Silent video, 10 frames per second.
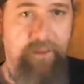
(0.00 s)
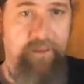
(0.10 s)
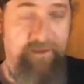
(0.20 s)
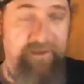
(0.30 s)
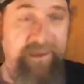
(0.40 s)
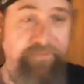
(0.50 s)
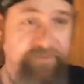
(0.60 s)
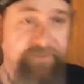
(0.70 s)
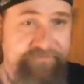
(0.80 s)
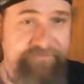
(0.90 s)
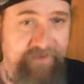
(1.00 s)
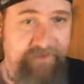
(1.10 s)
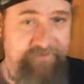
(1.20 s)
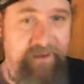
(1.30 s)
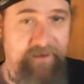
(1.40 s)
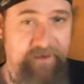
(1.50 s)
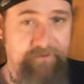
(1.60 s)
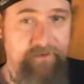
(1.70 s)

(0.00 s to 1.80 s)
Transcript: And atheists at that.